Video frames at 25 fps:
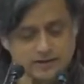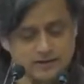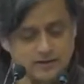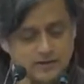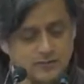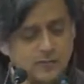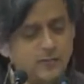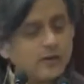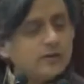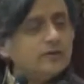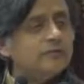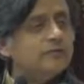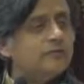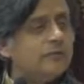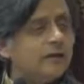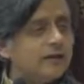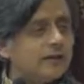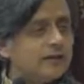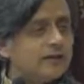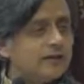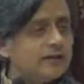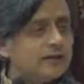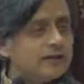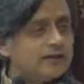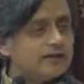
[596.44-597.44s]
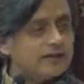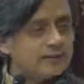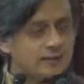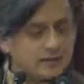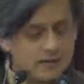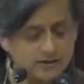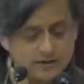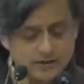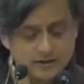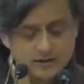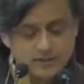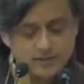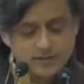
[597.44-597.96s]
are one variant or
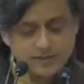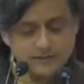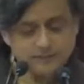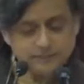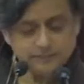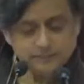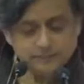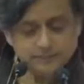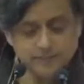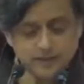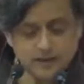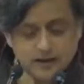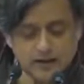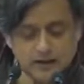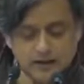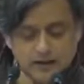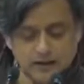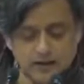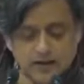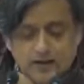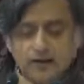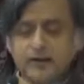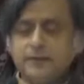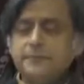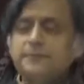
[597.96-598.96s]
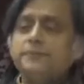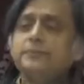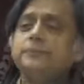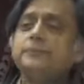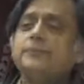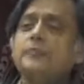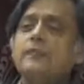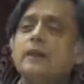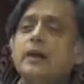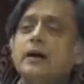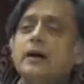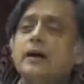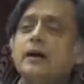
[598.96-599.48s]
another
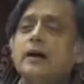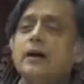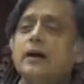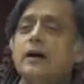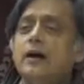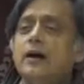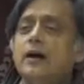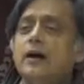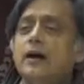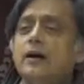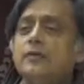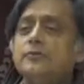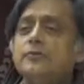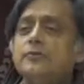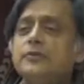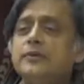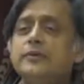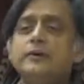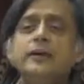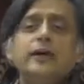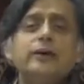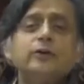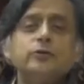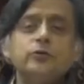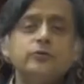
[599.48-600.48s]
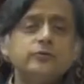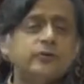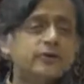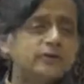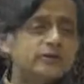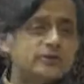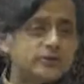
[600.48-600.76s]
of the Nehruvian